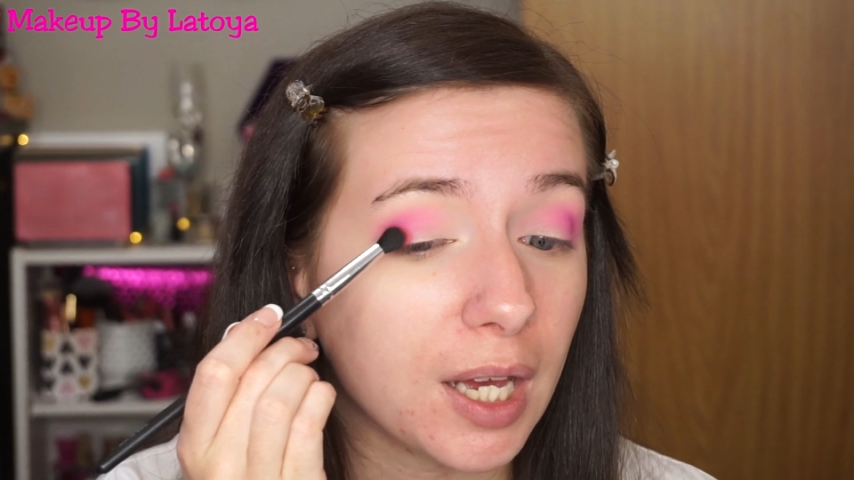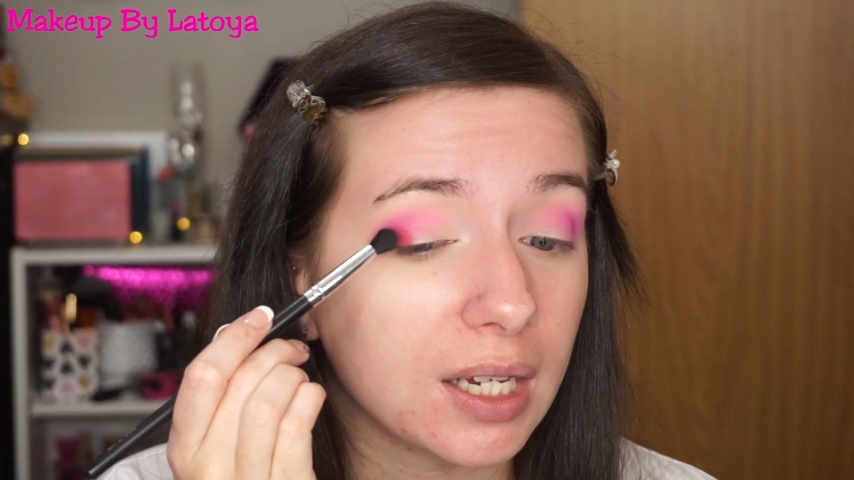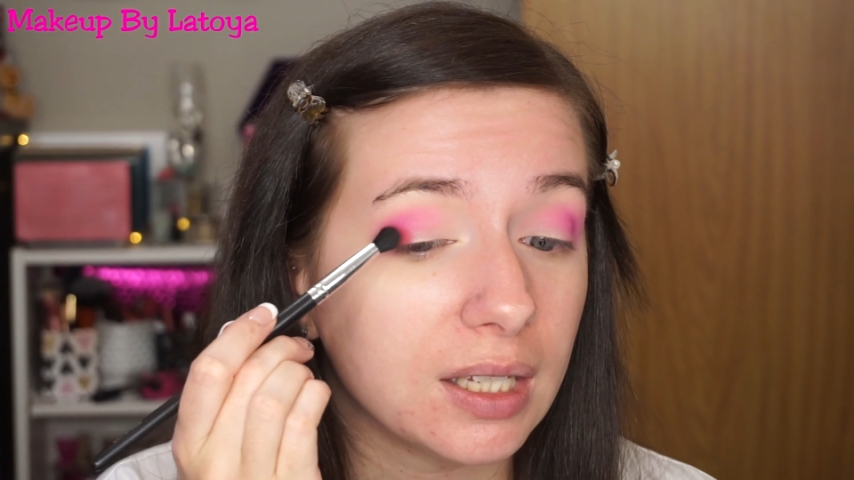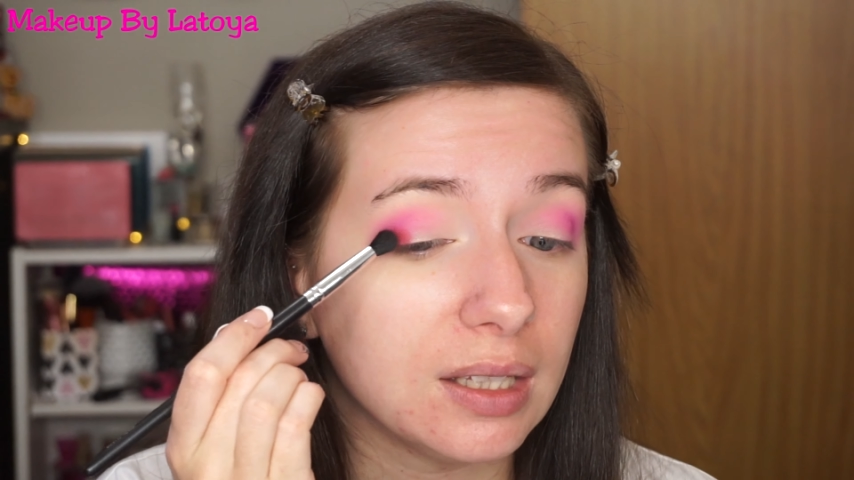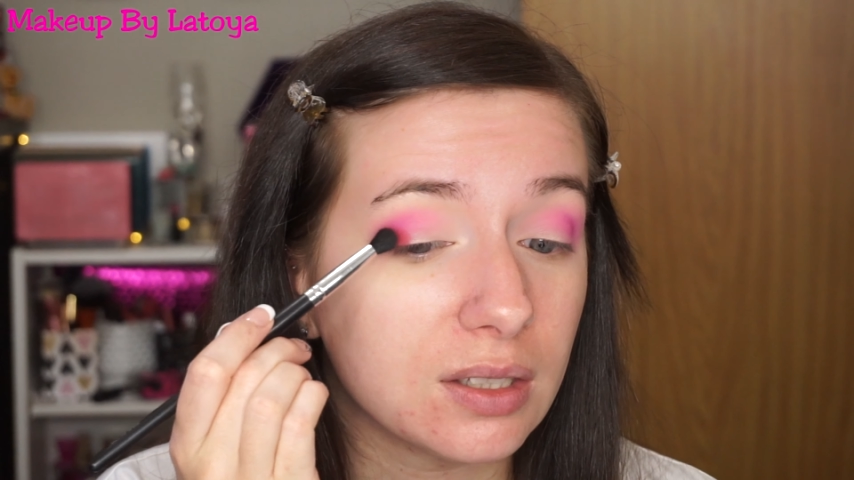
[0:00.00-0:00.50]

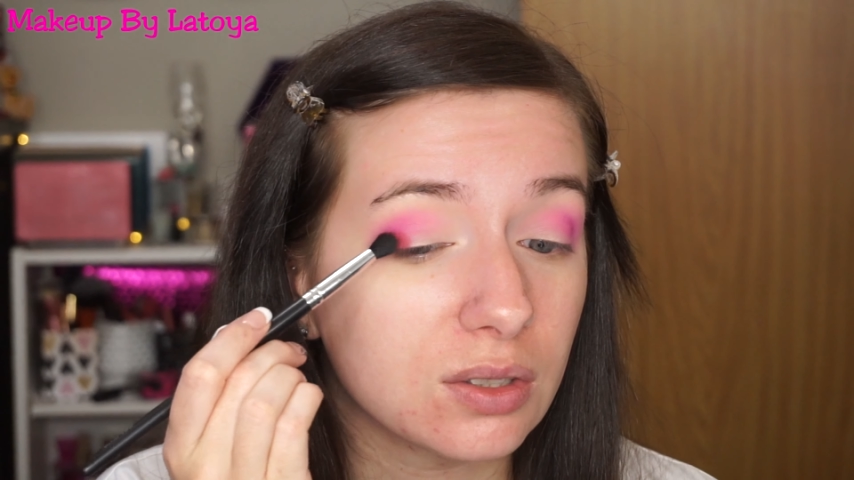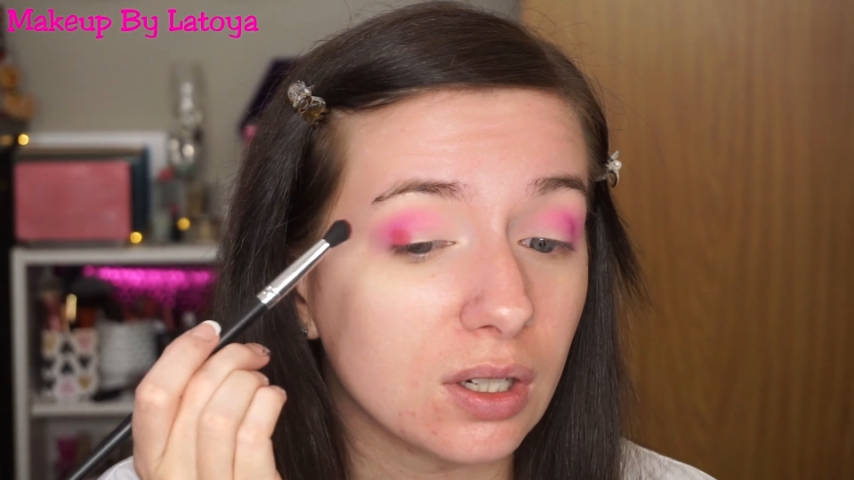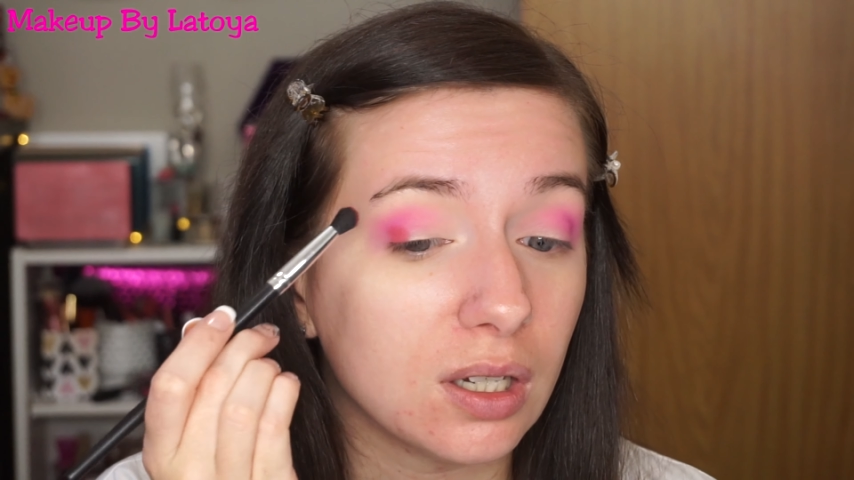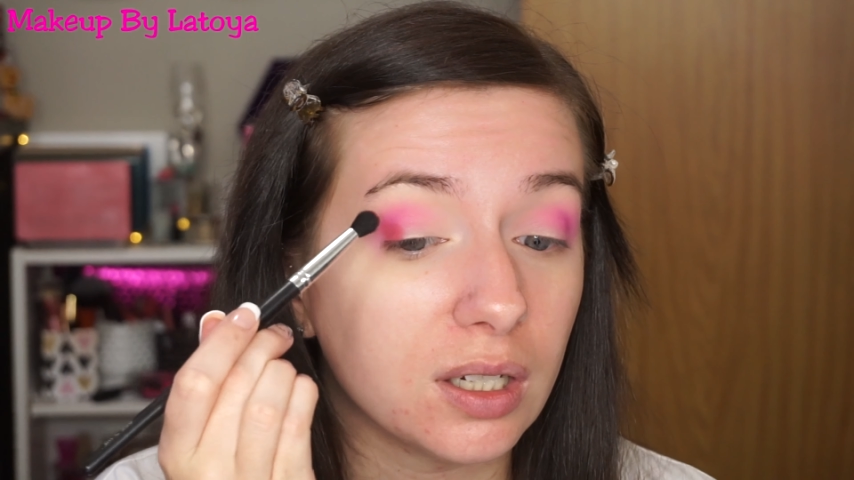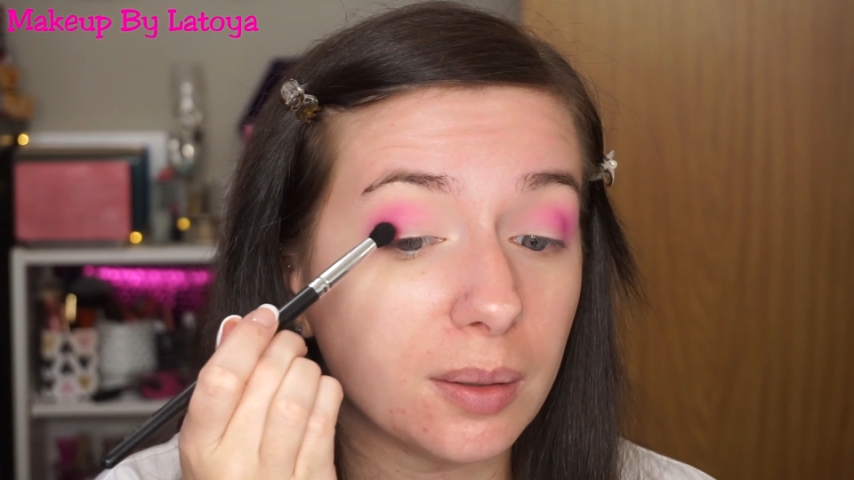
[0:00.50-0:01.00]
packing this
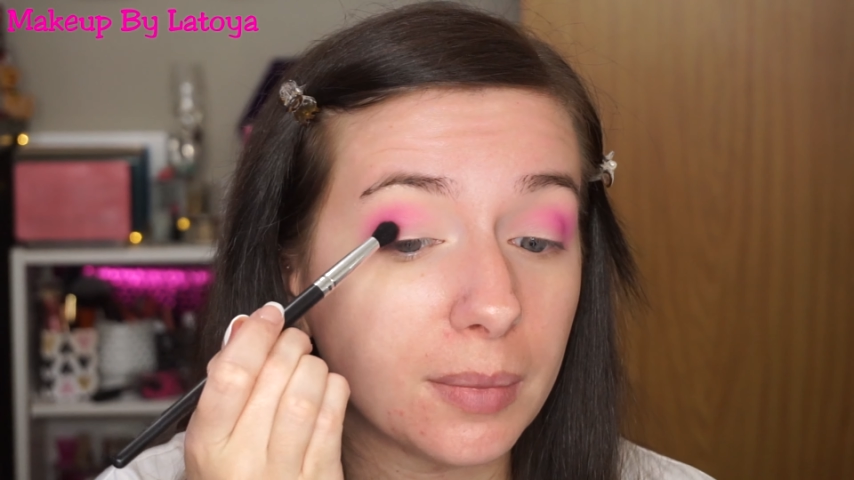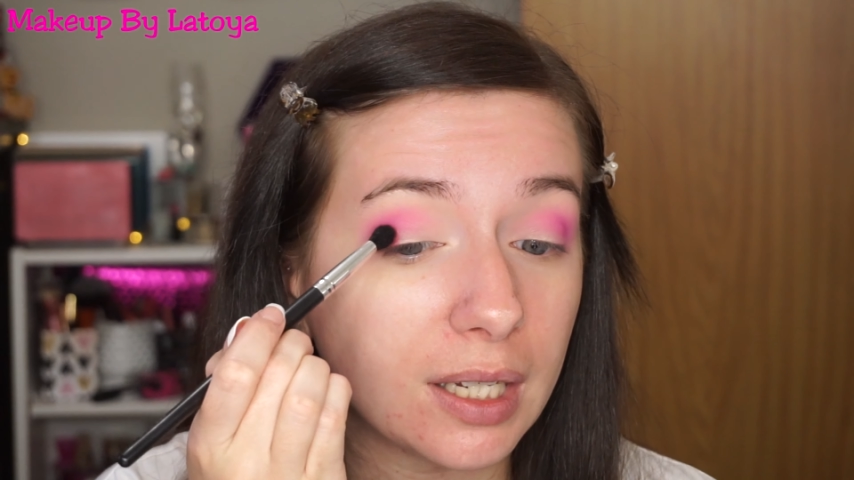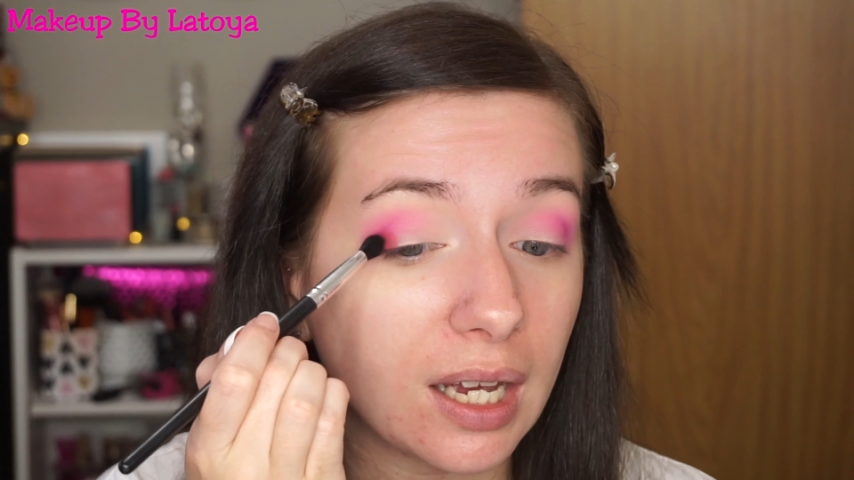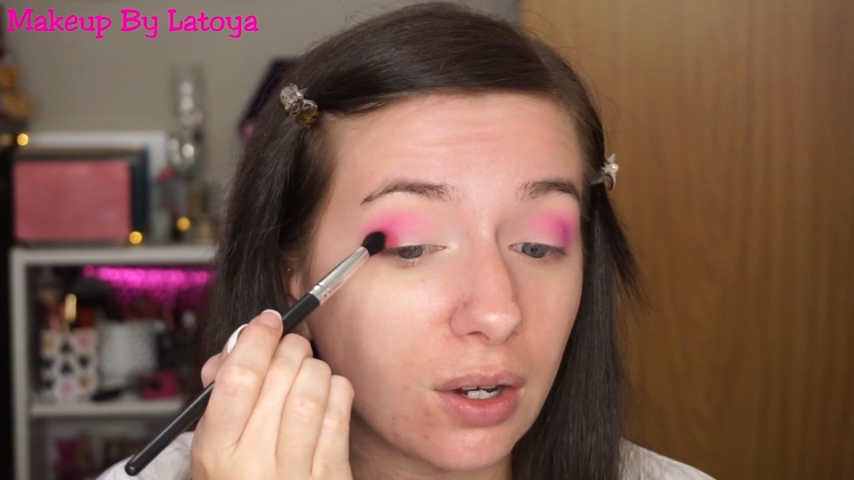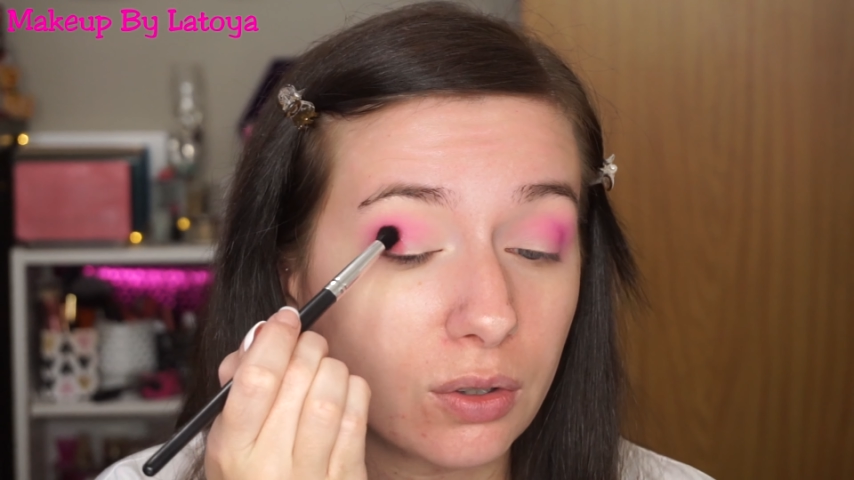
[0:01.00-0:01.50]
on
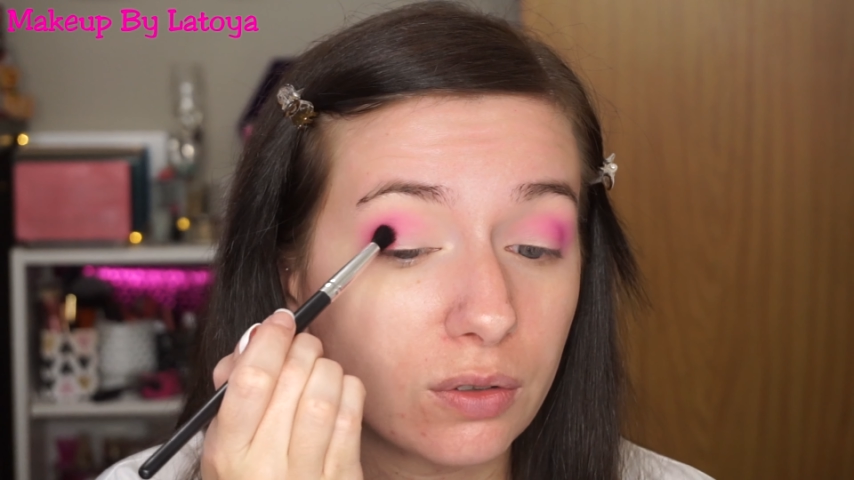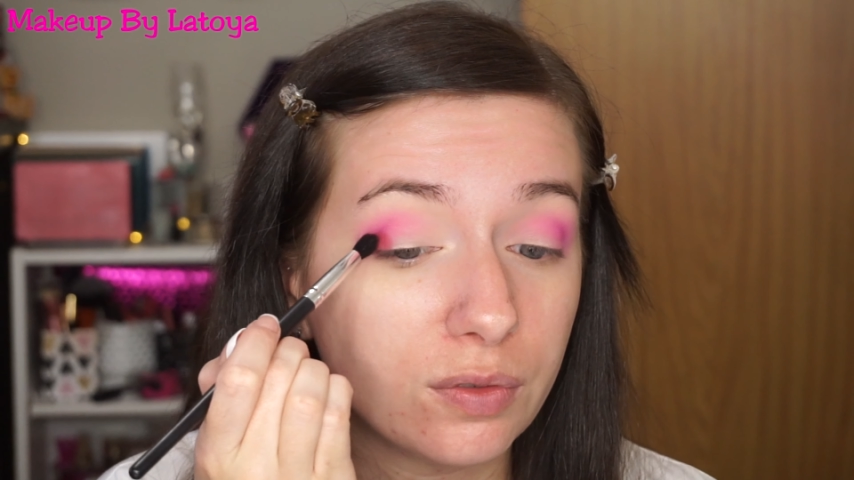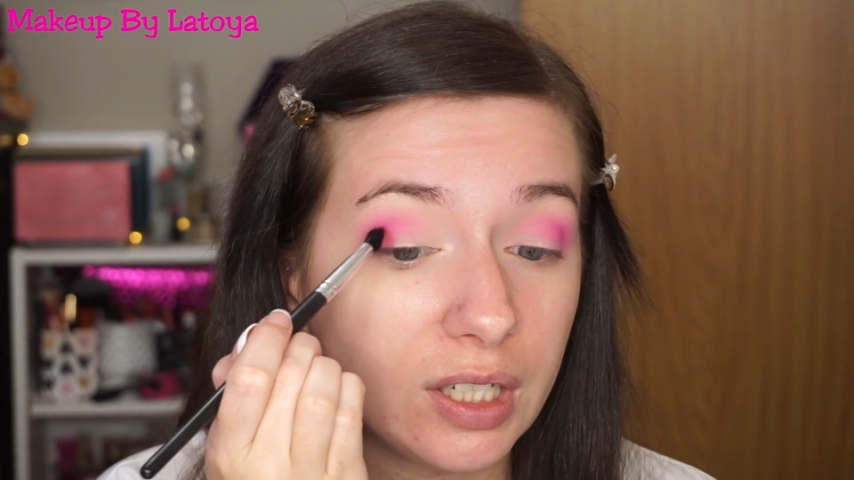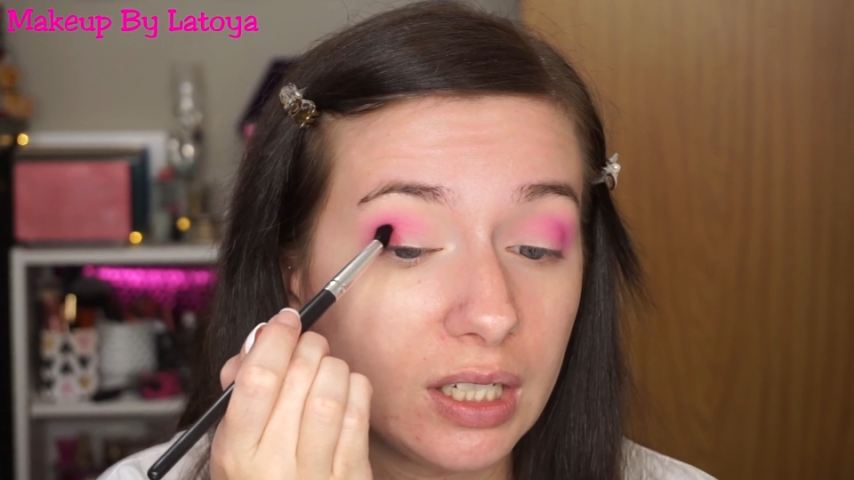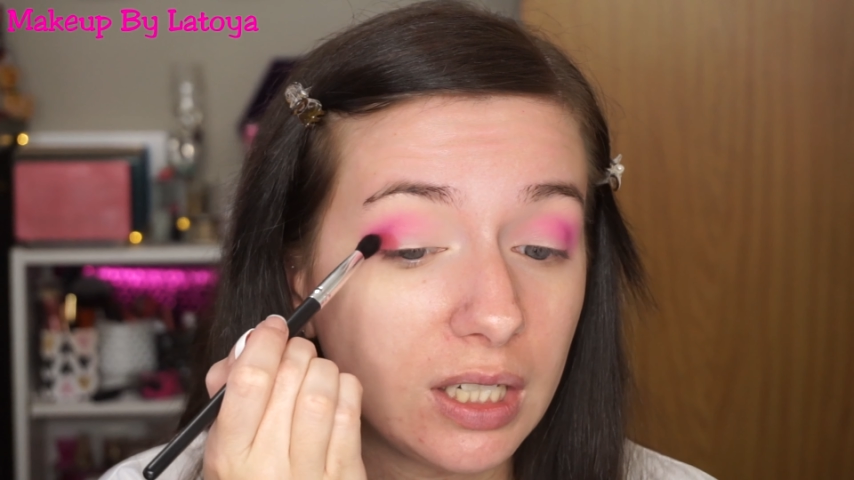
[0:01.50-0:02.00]
my outer V,